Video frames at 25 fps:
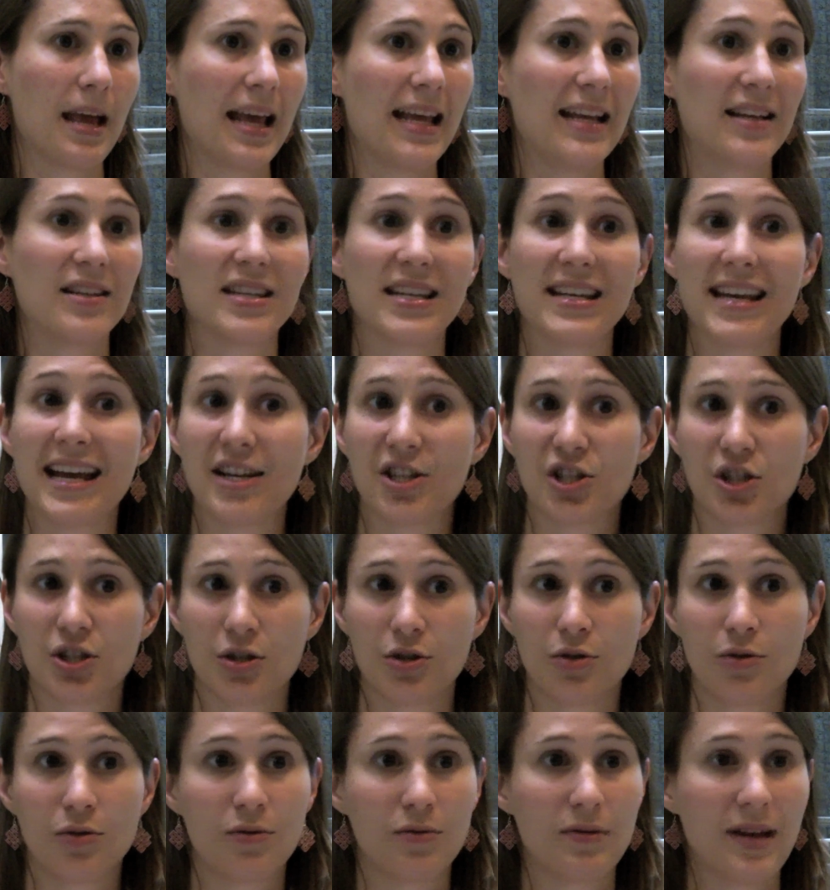
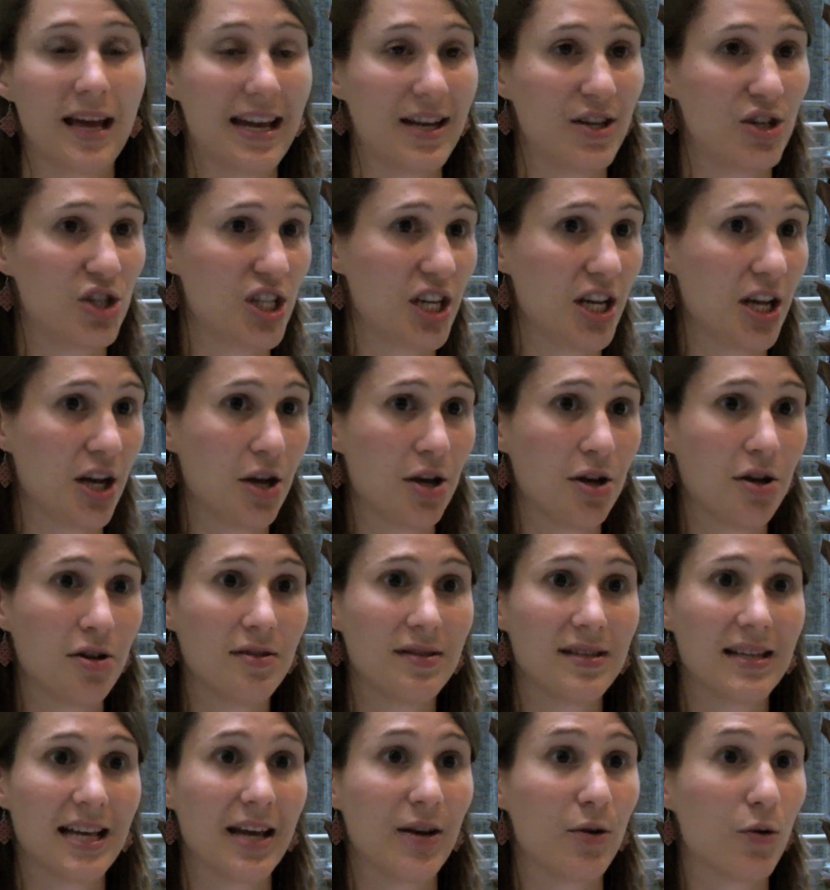international
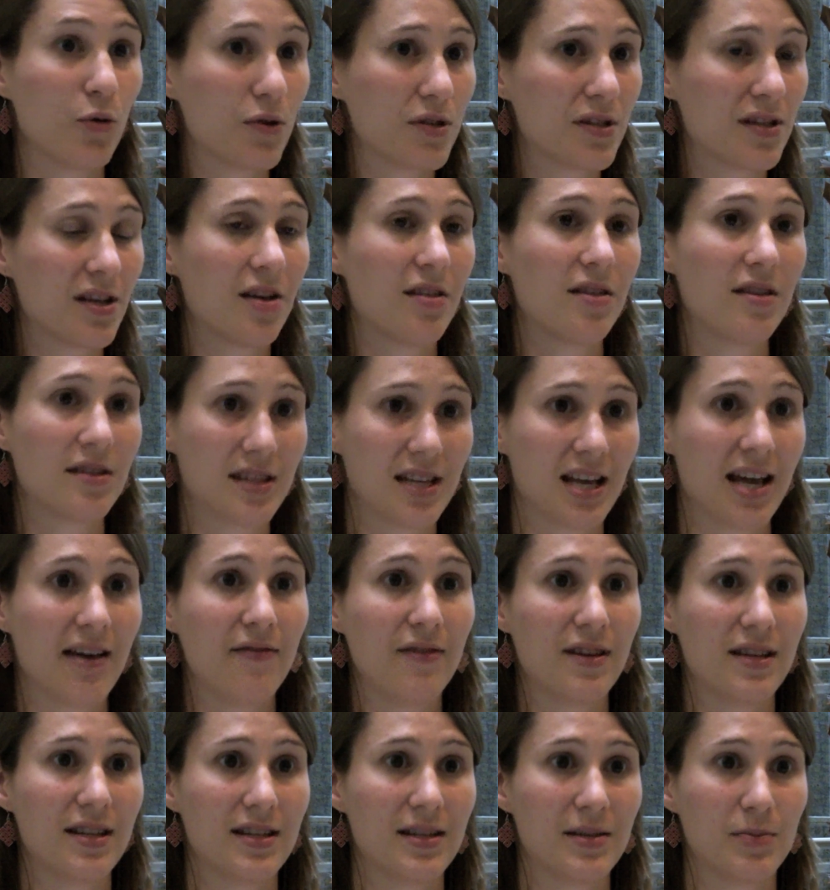NGOs, and also the
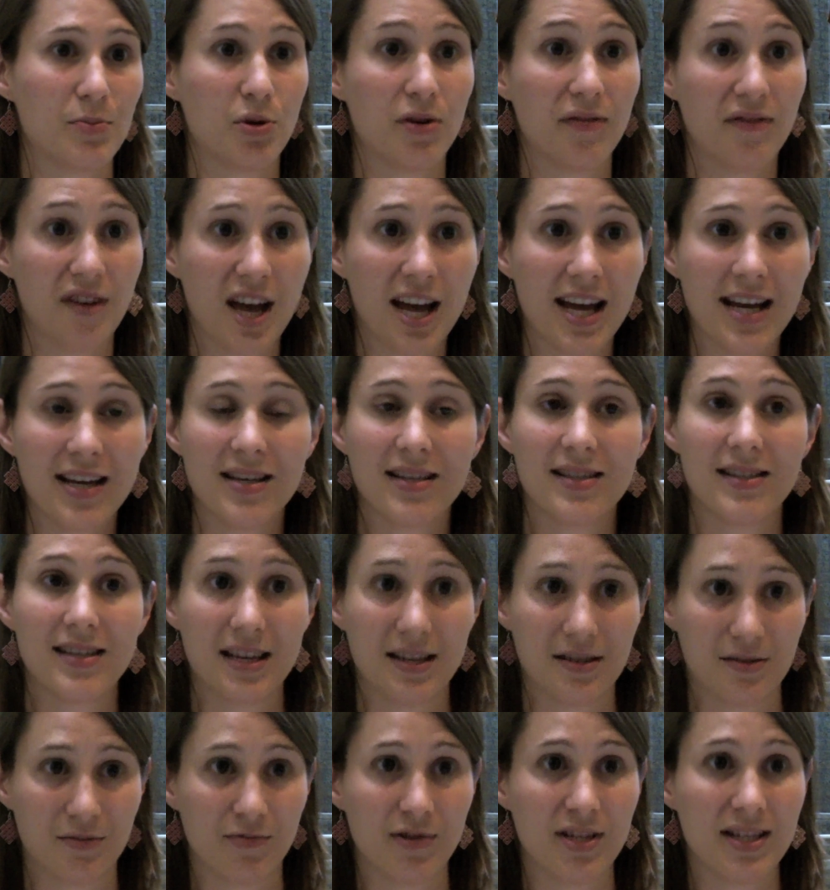service providers
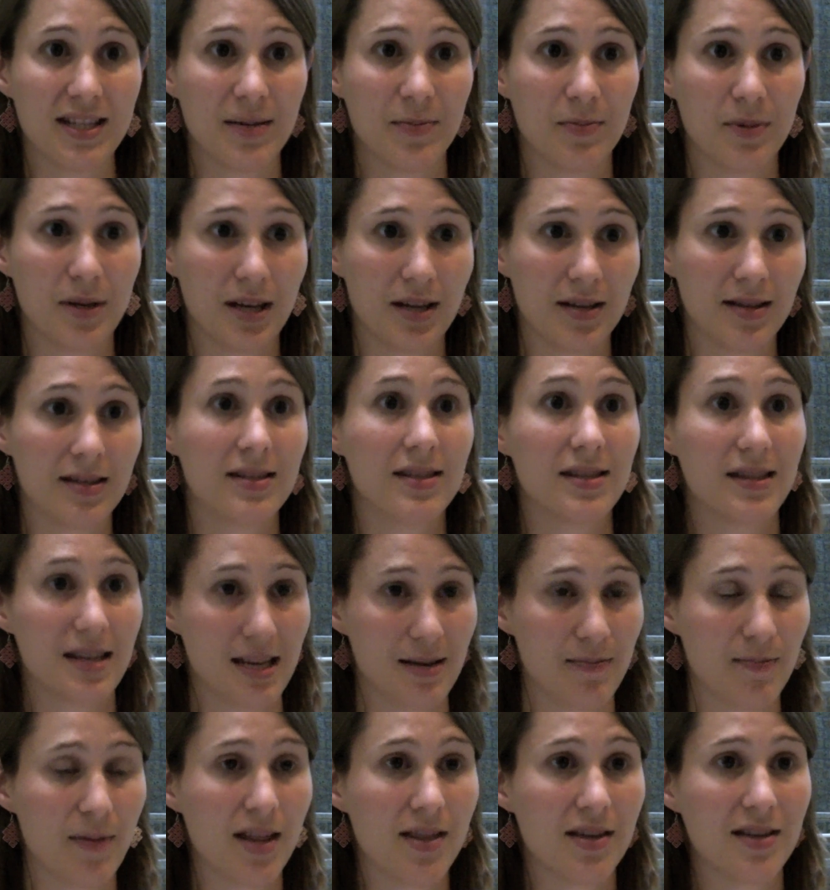and recipients,
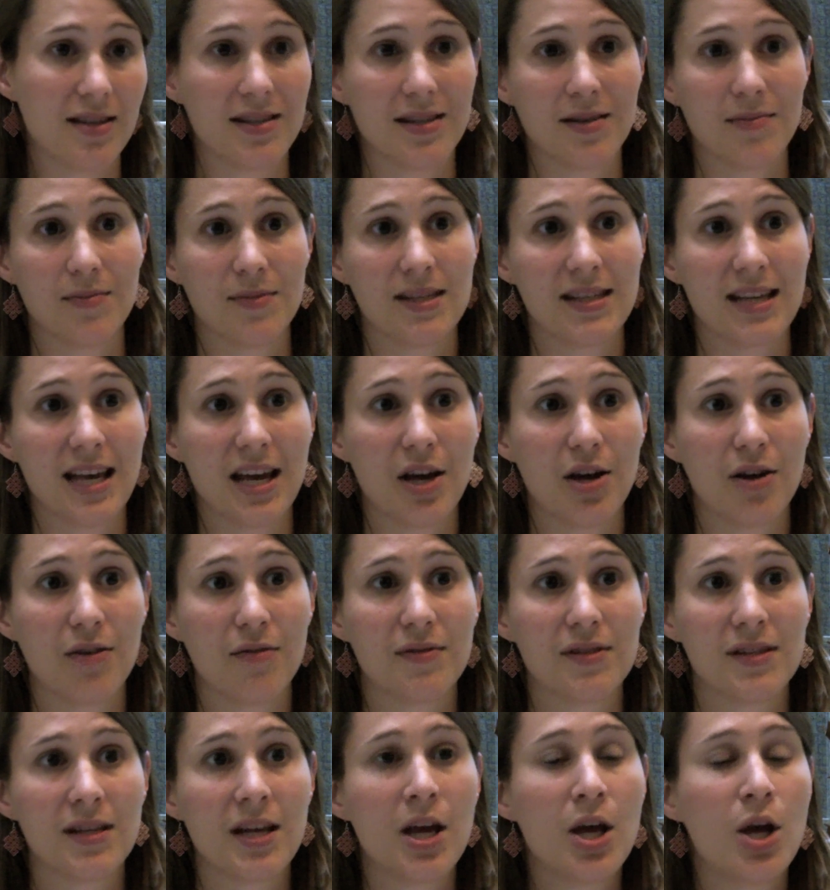the mothers
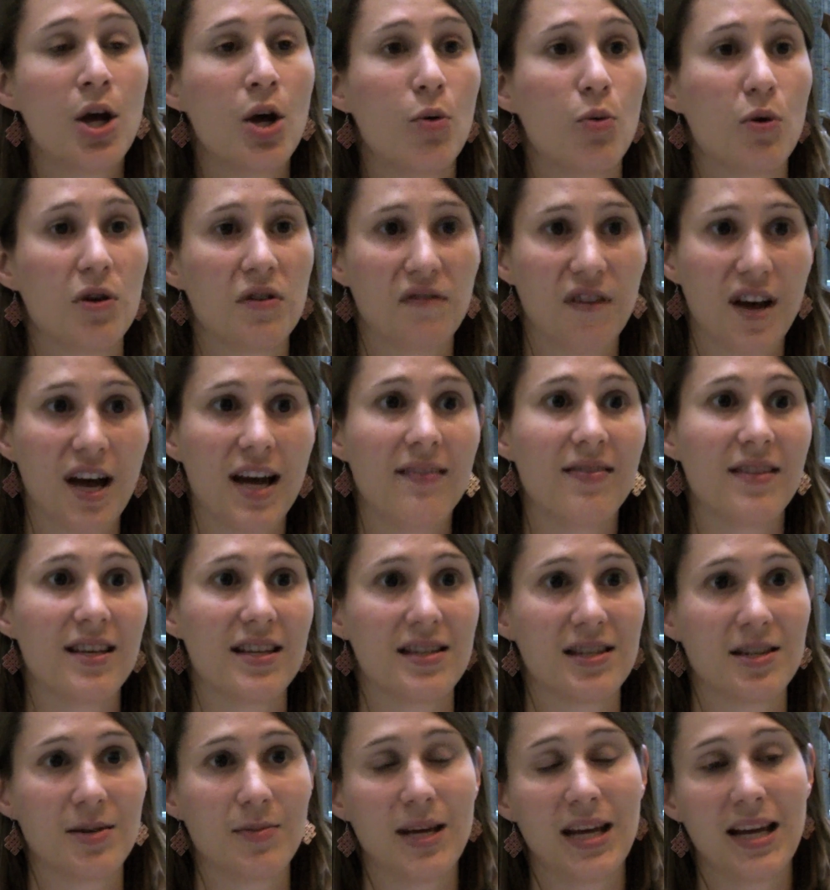themselves, would find
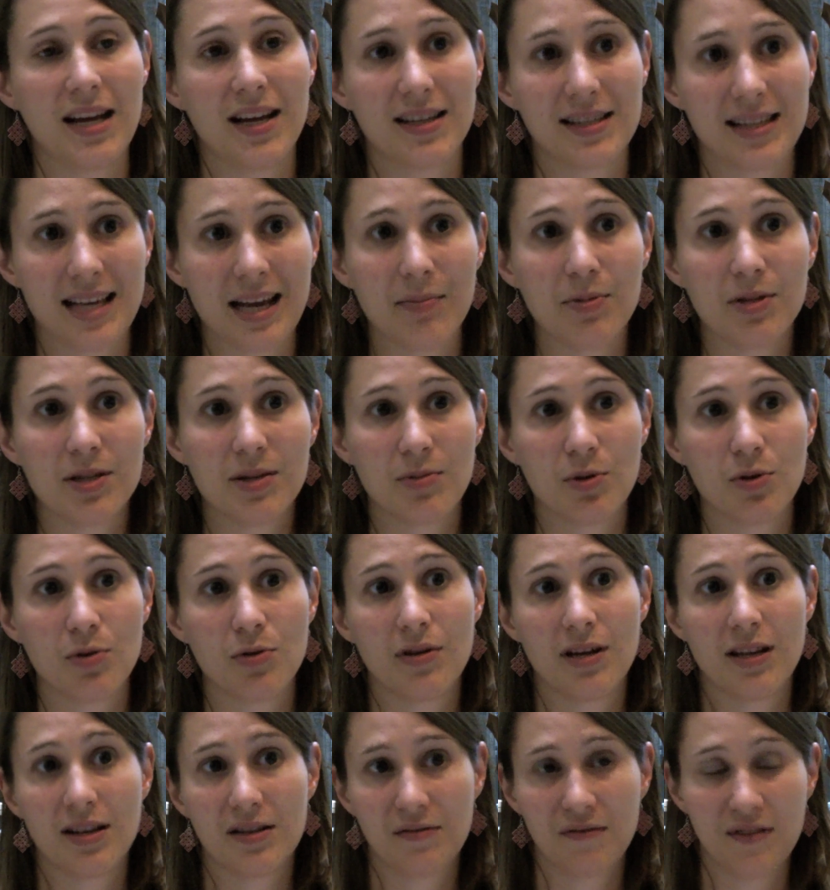this to be
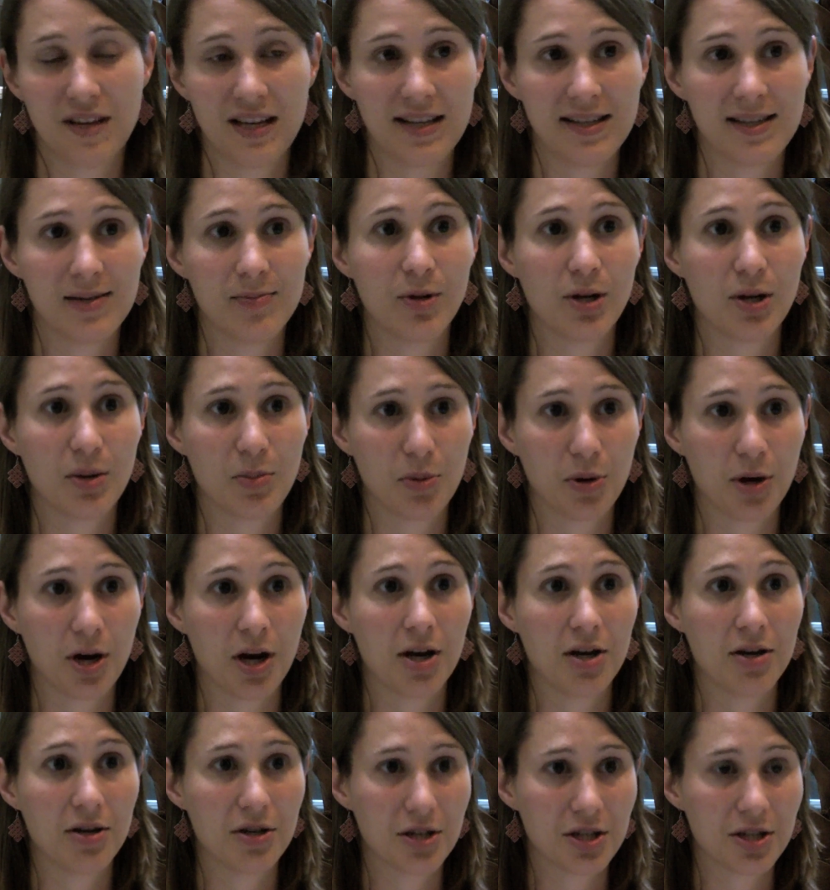acceptable and feasible
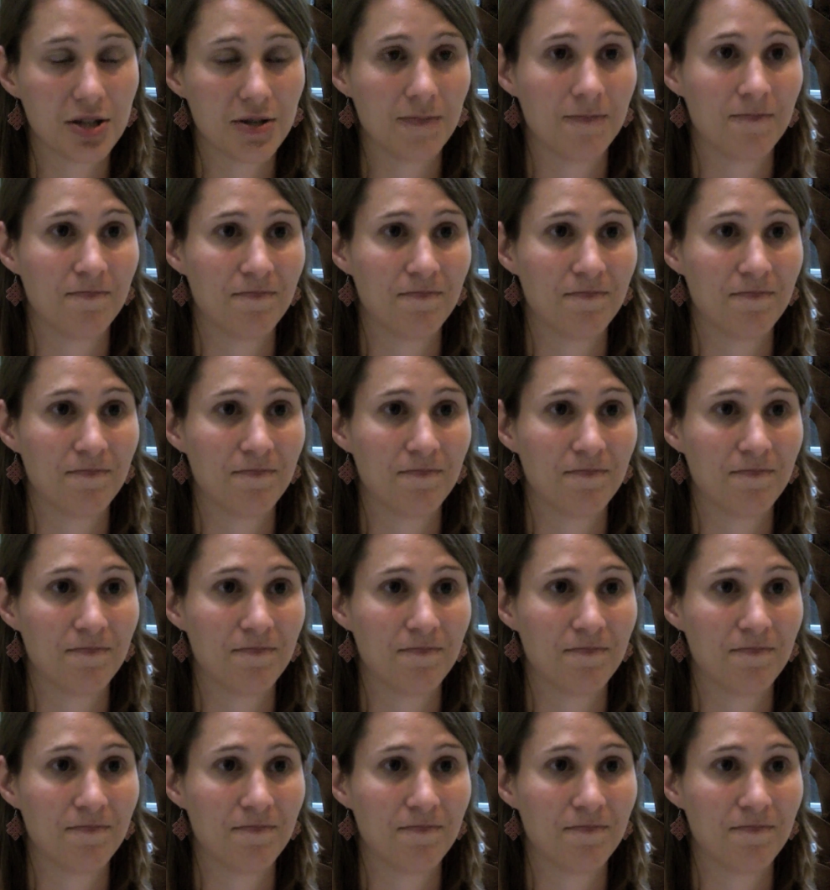approach.